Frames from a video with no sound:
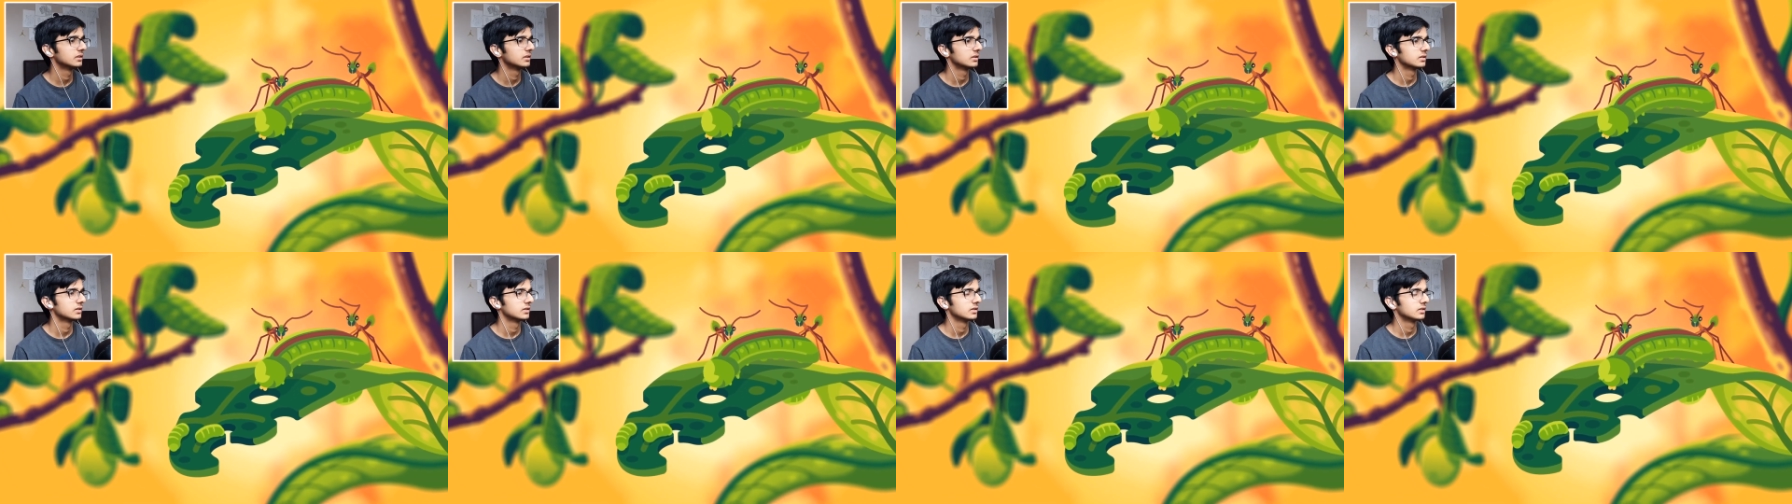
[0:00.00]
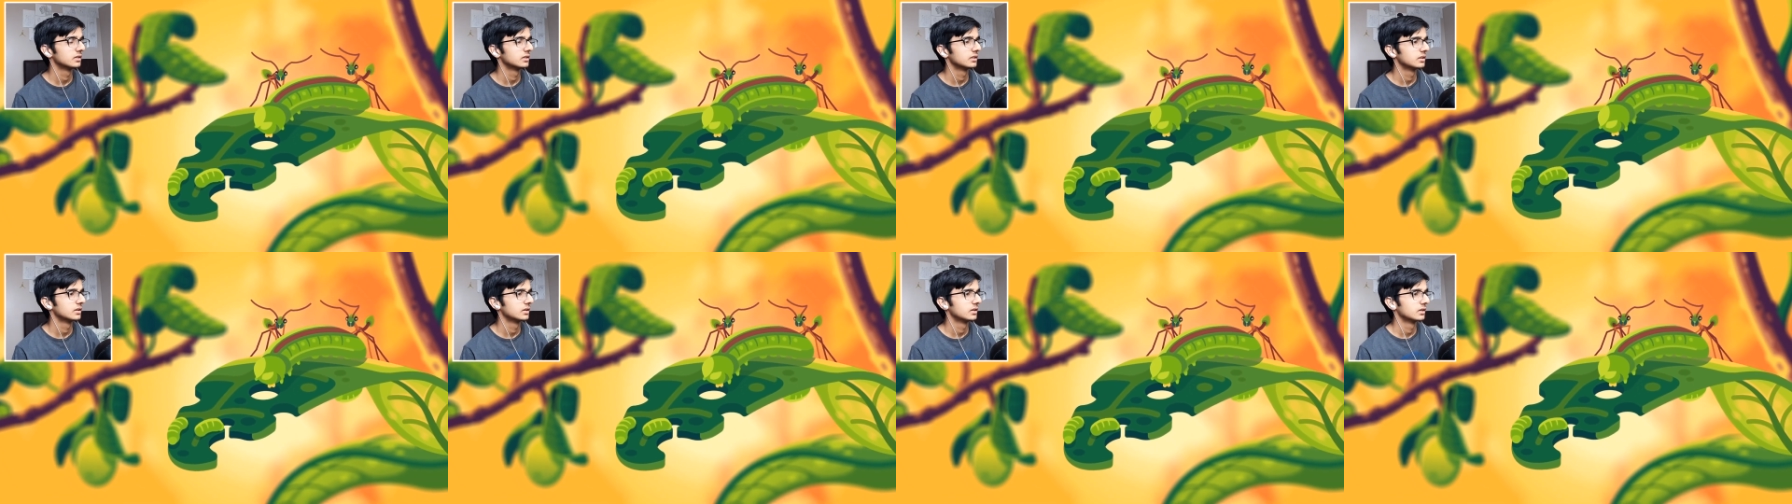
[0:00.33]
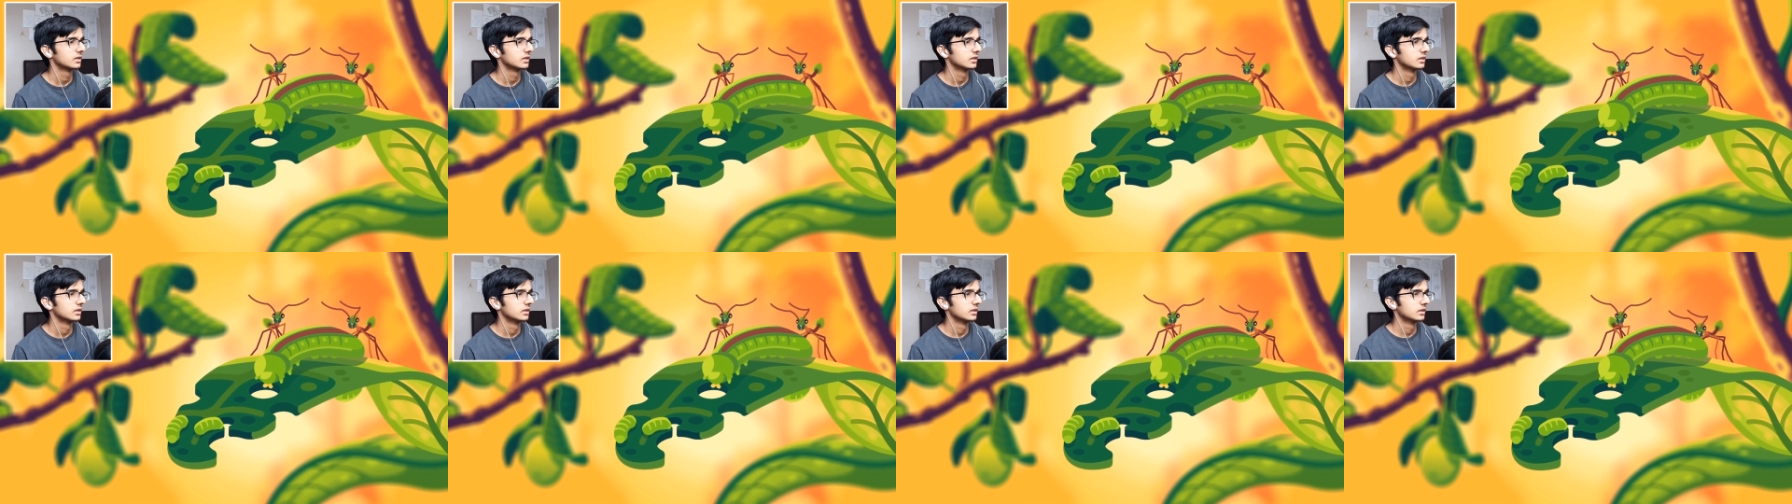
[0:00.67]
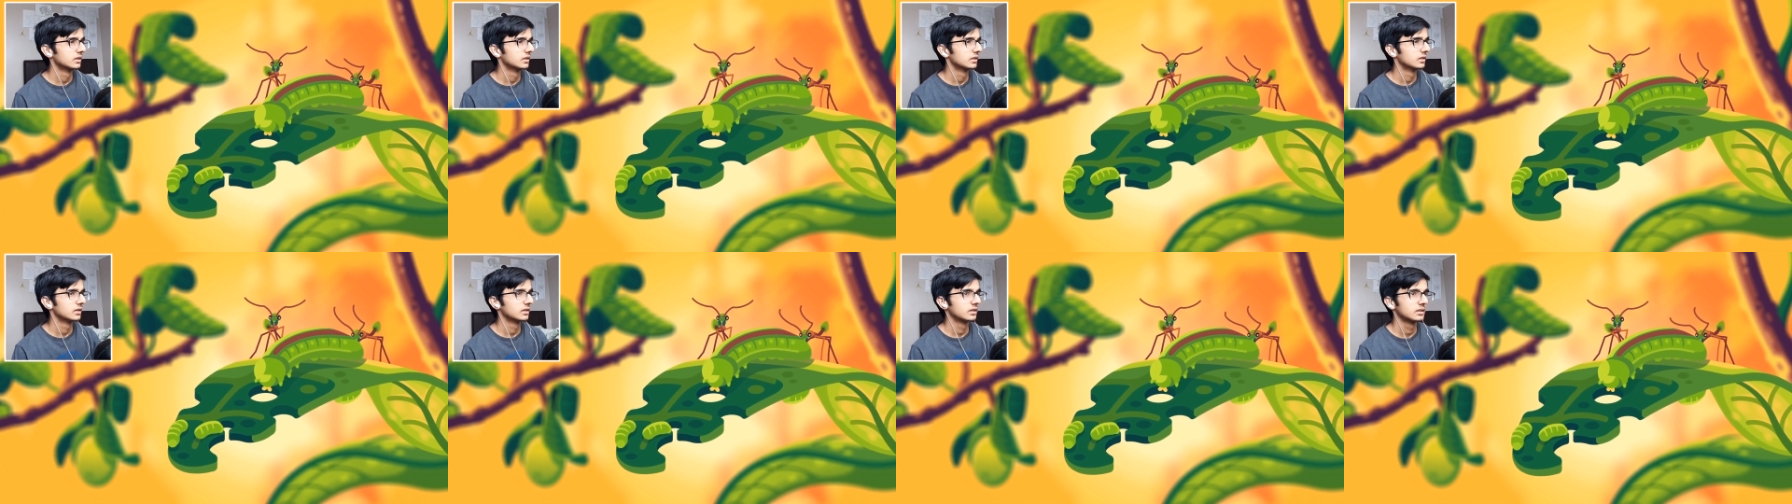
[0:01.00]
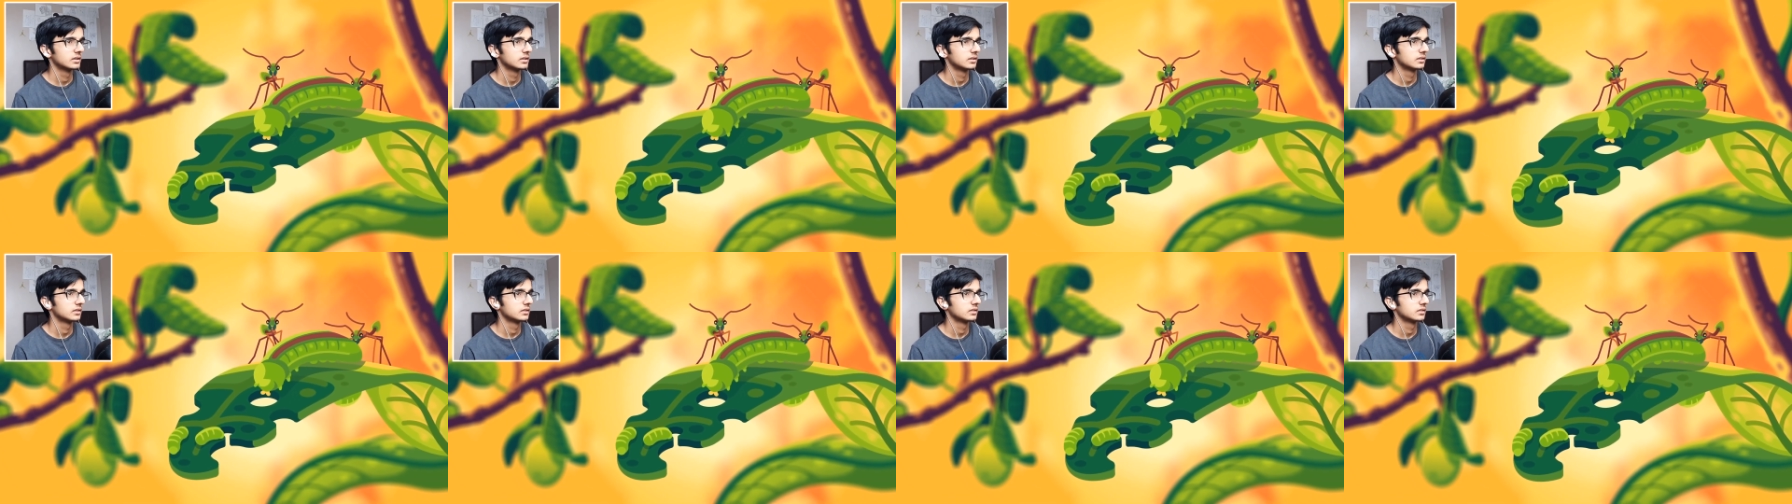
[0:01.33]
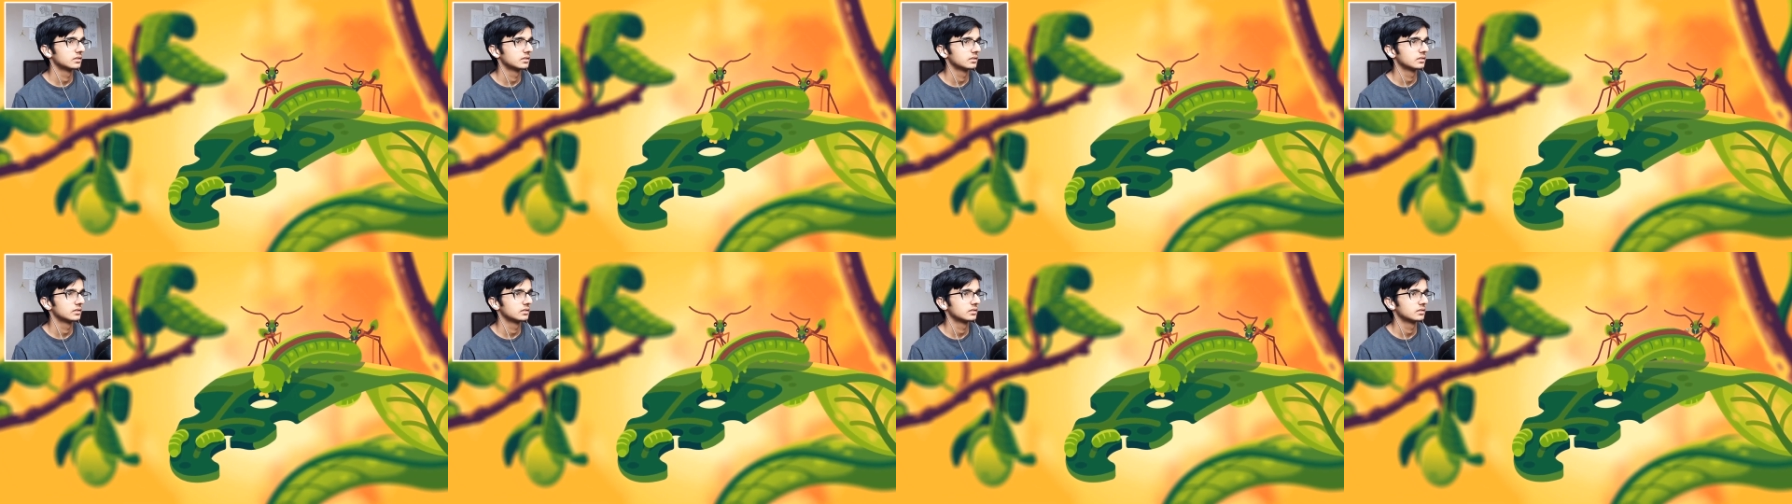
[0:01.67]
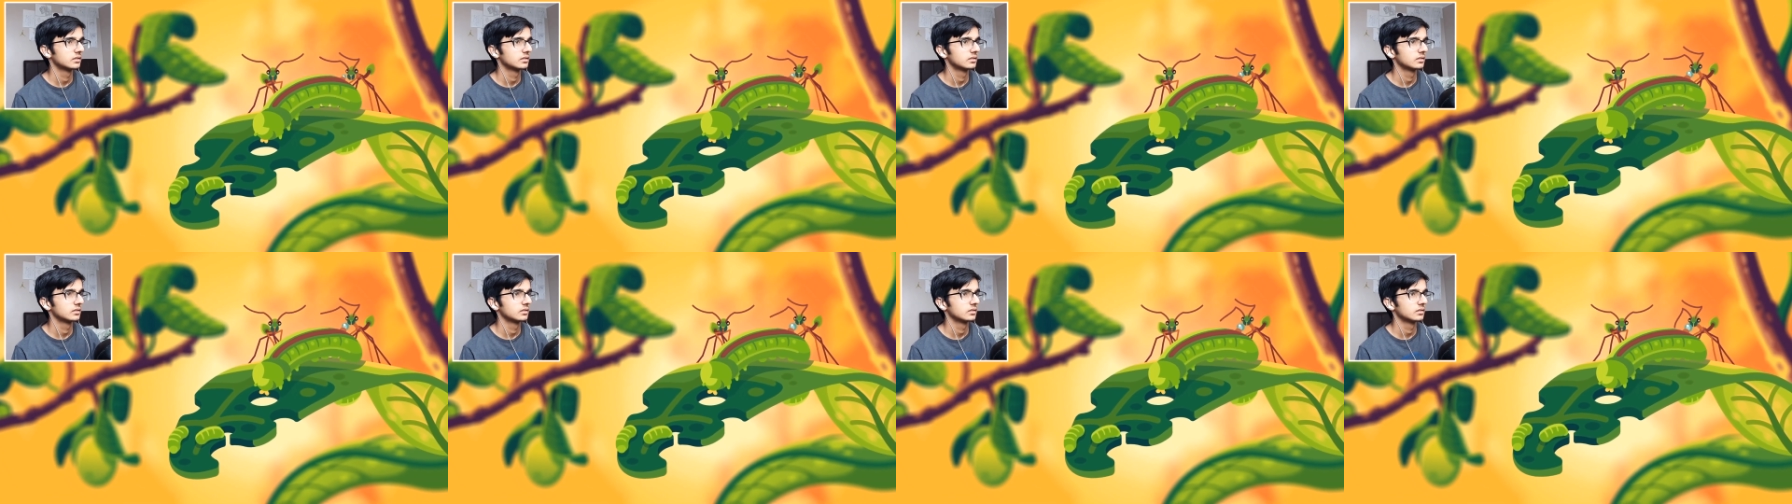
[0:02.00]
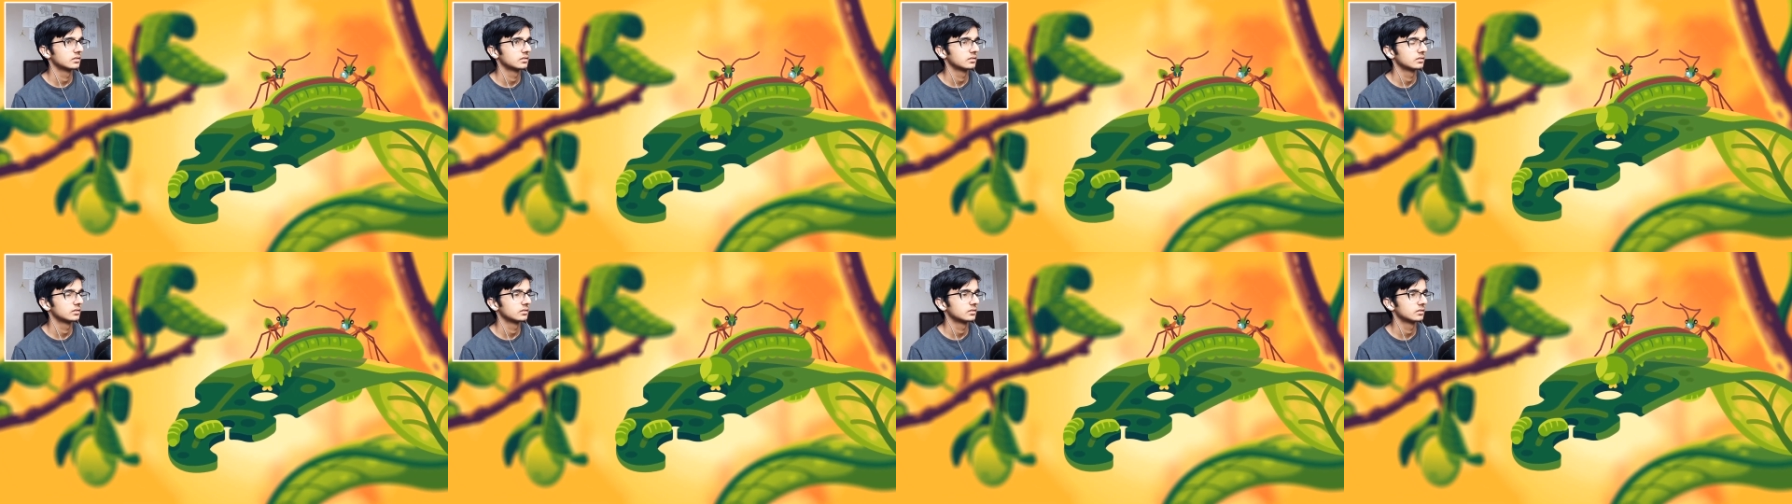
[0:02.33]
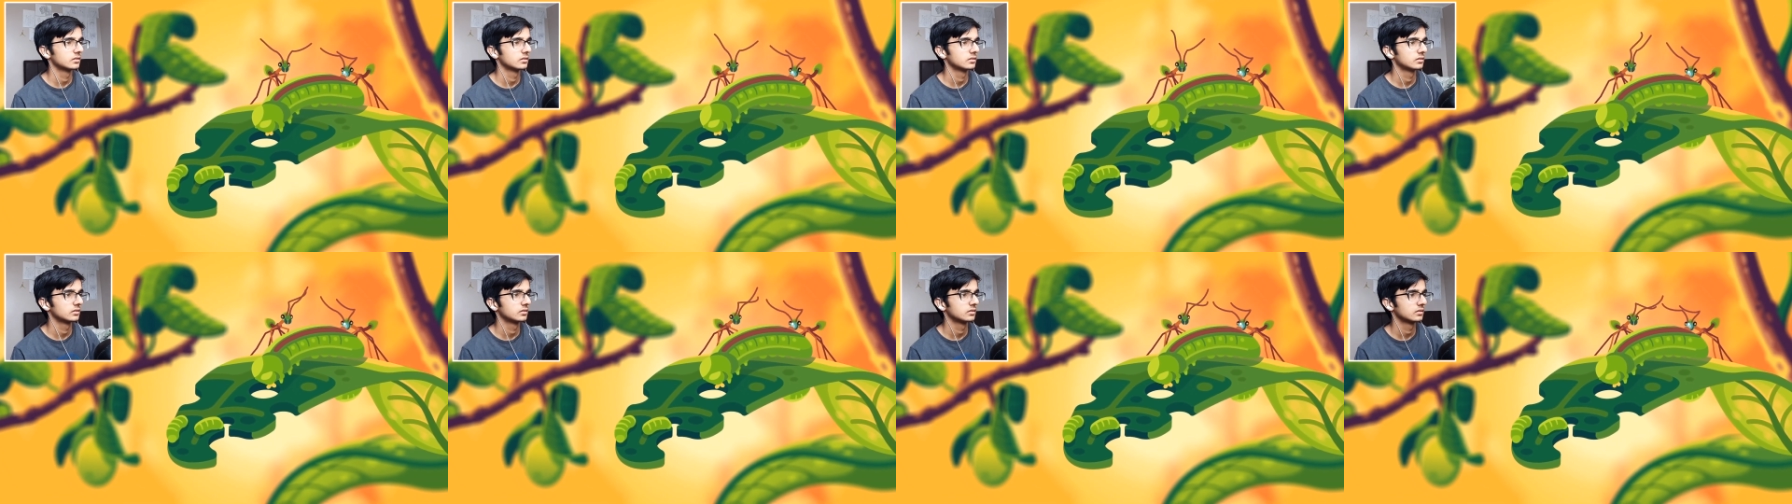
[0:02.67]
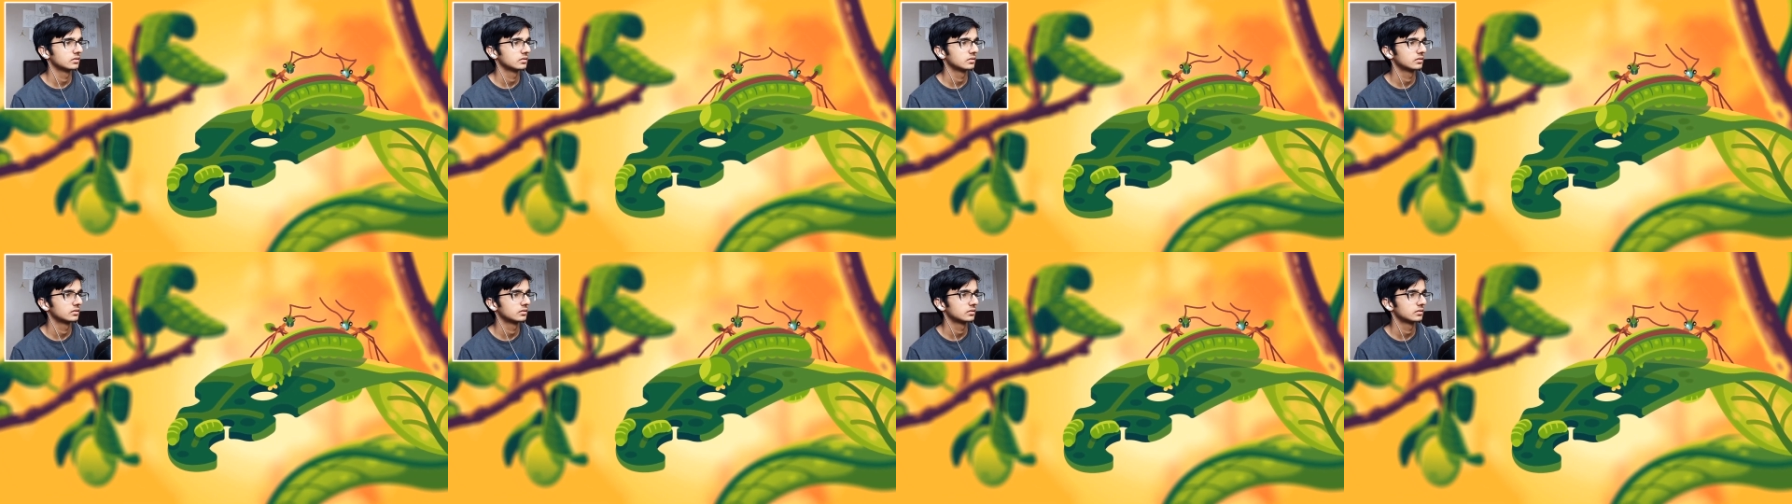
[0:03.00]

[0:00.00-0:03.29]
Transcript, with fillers: like aphids or caterpillars that produce honeydew for them.